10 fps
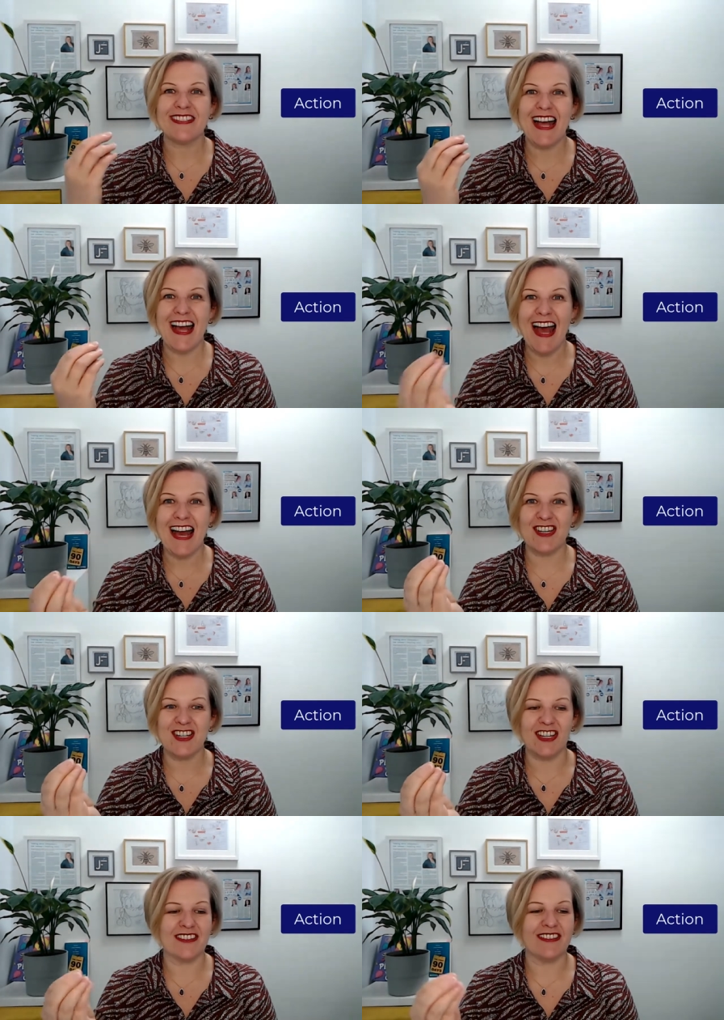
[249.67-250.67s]

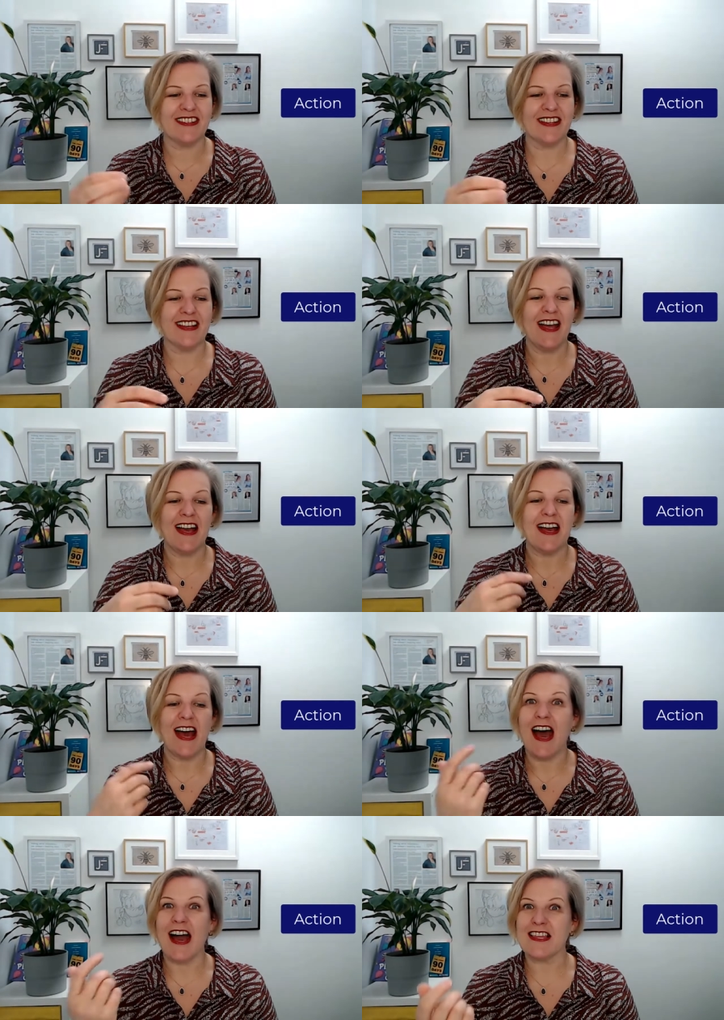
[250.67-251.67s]
Action.
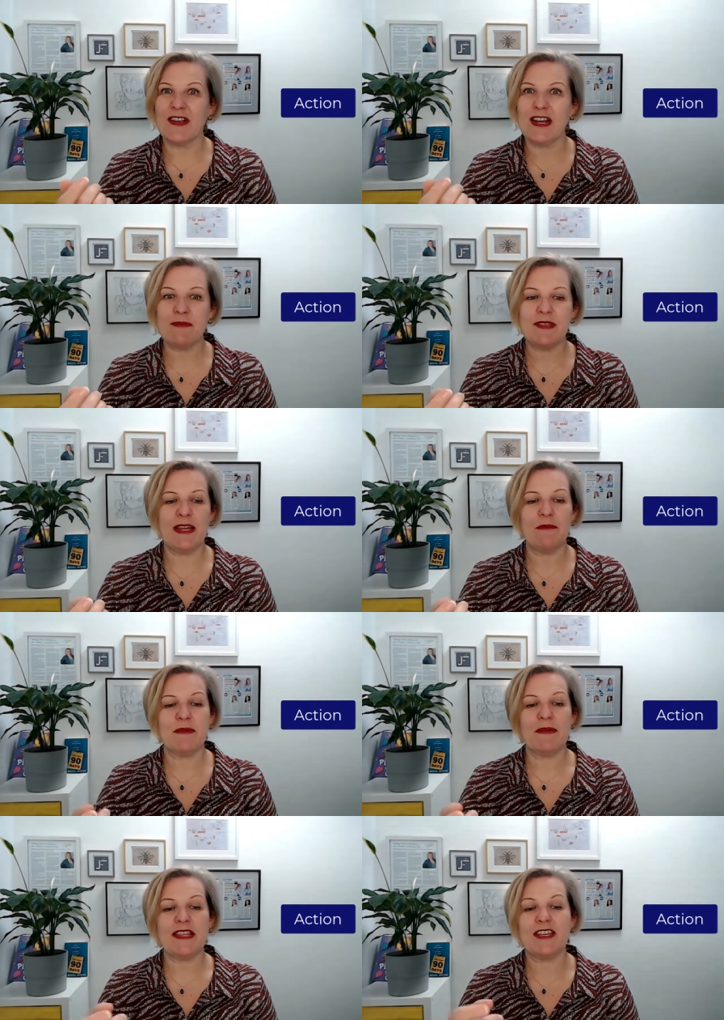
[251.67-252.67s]
I developed and
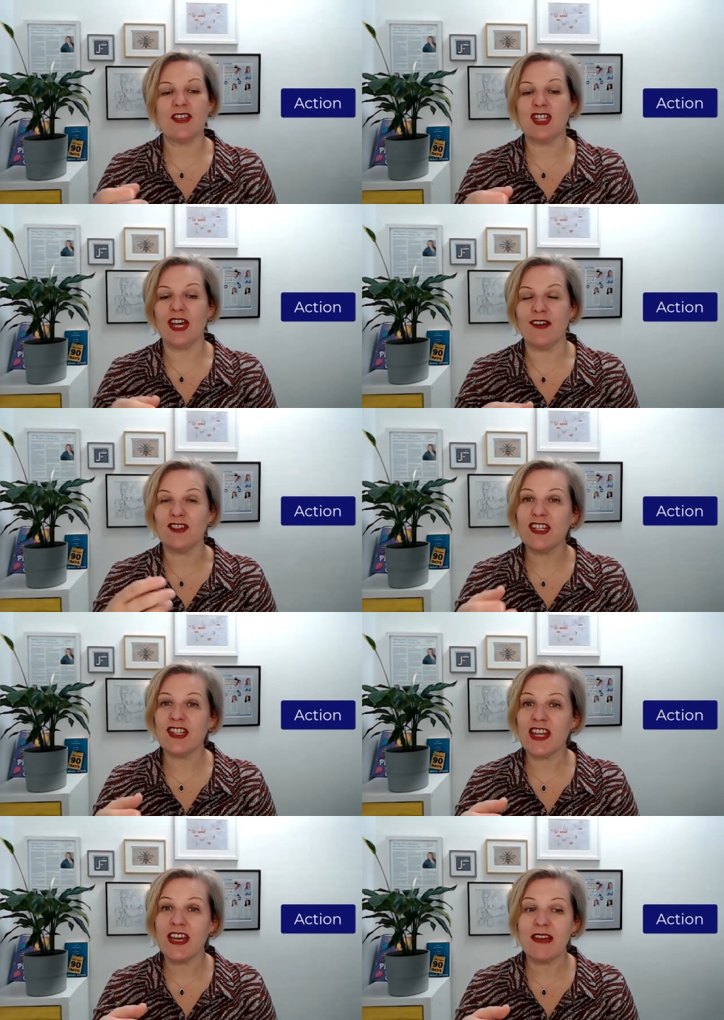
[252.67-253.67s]
implemented change
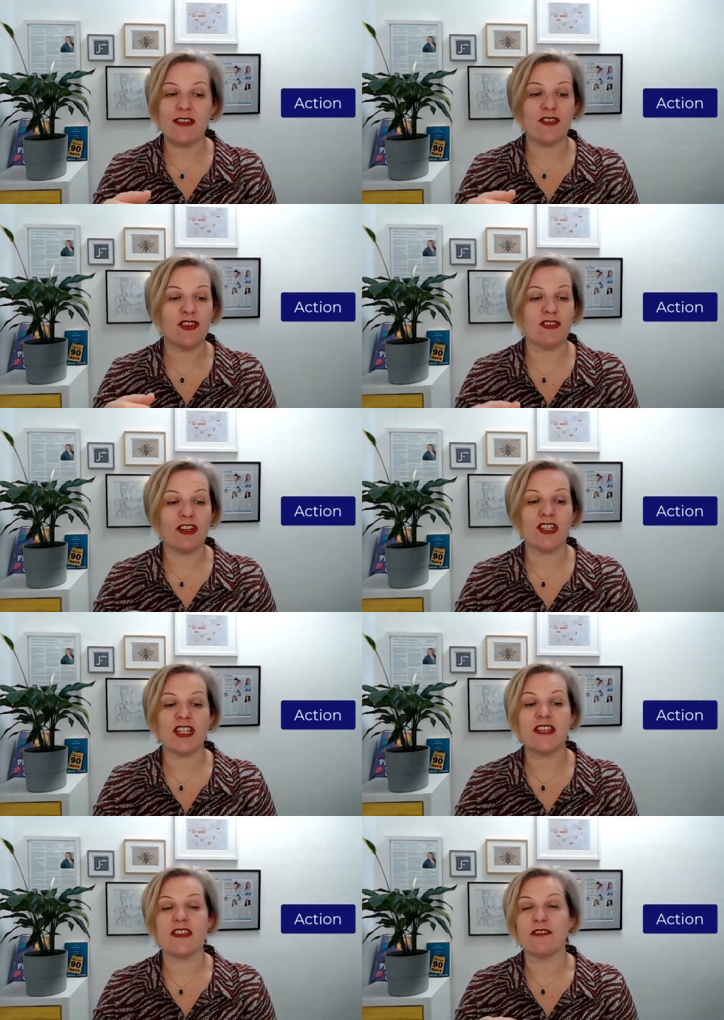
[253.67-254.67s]
initiatives and
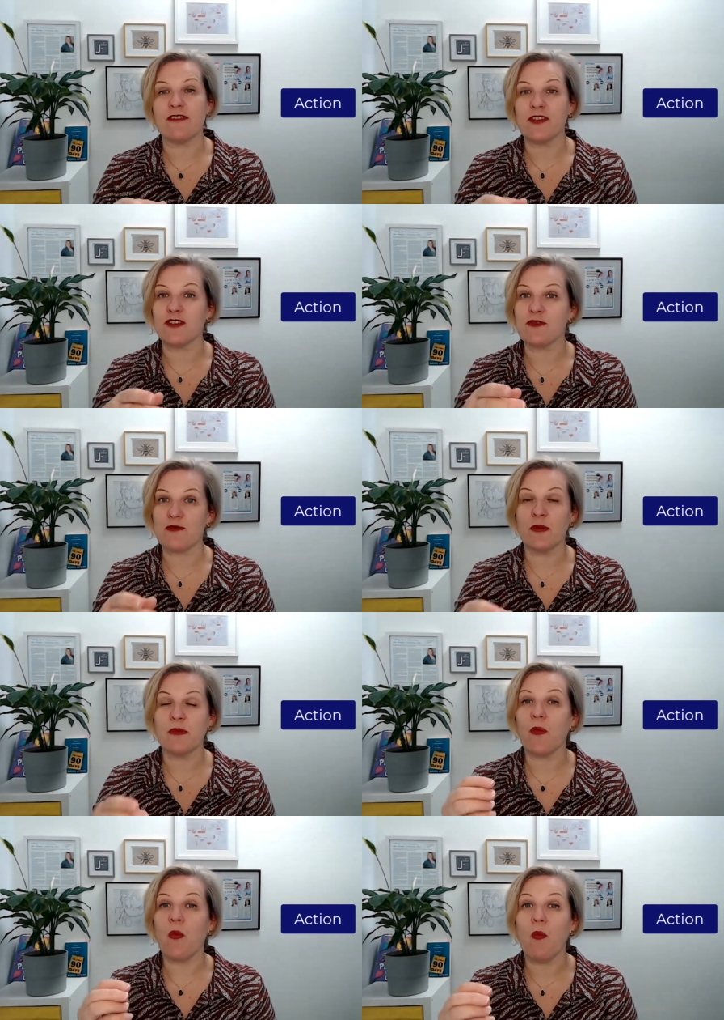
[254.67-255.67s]
strategies to foster
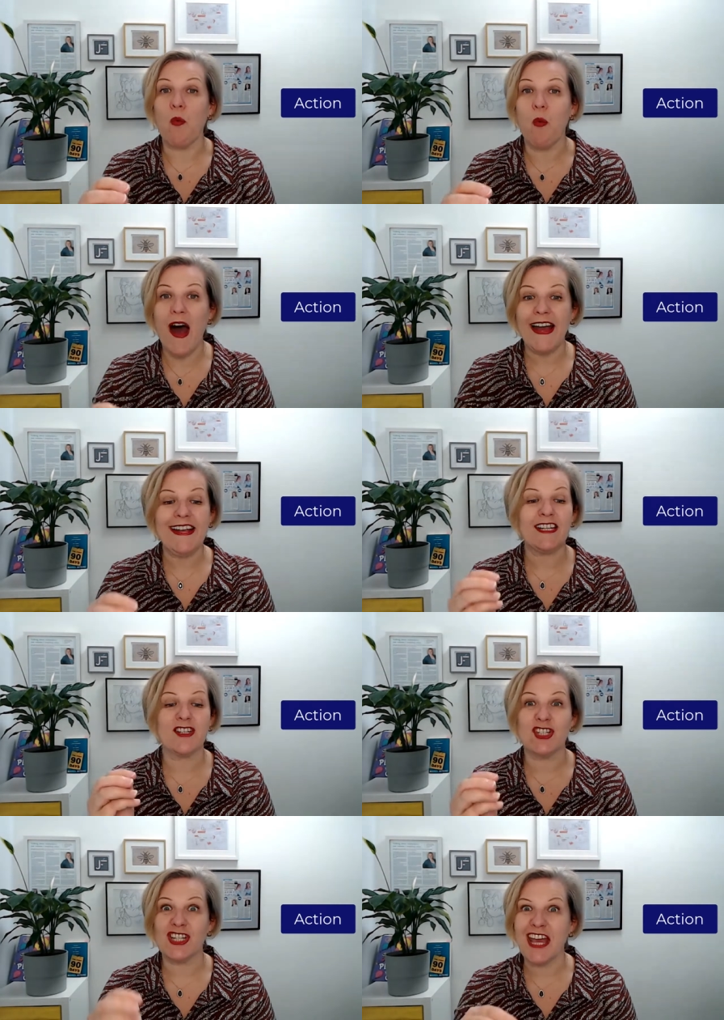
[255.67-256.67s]
group-wide
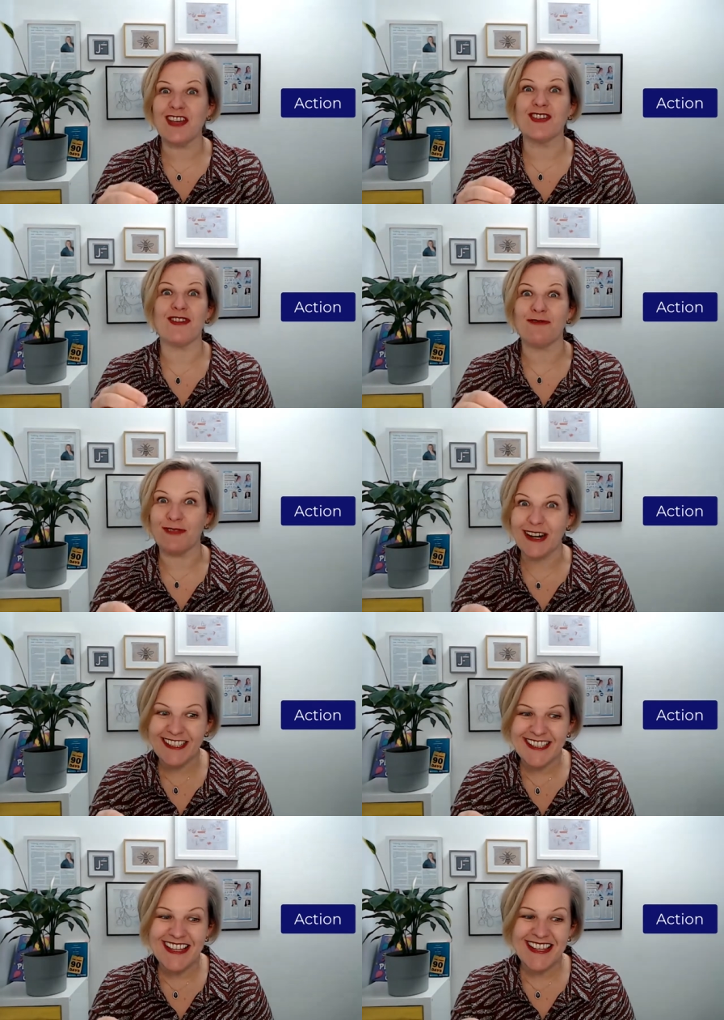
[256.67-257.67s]
change
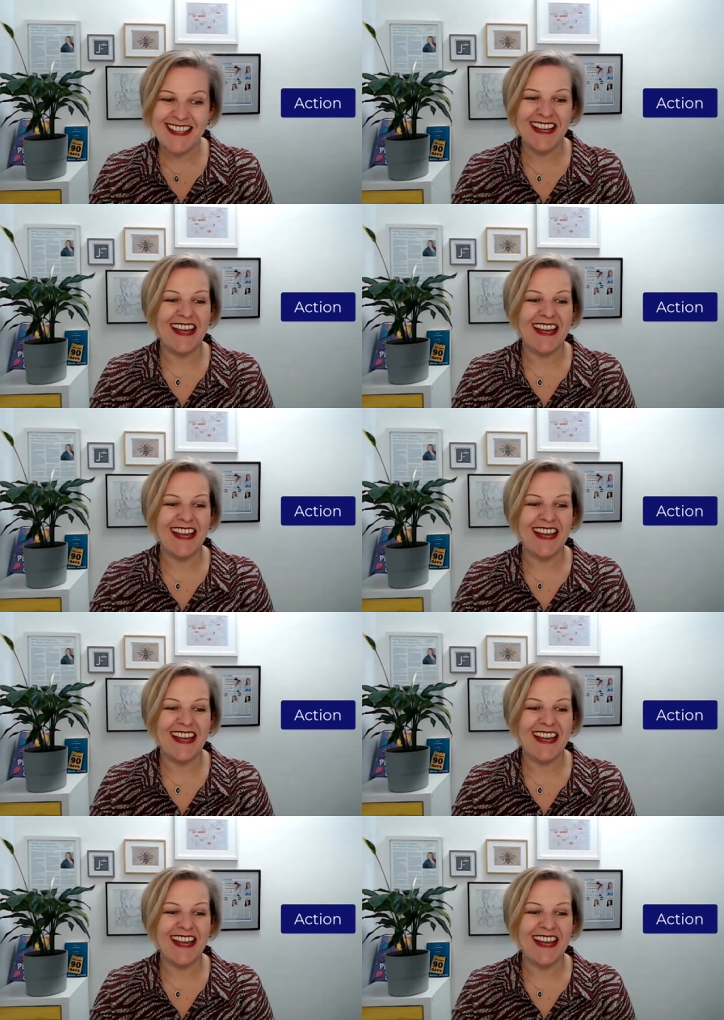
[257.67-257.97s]
readiness.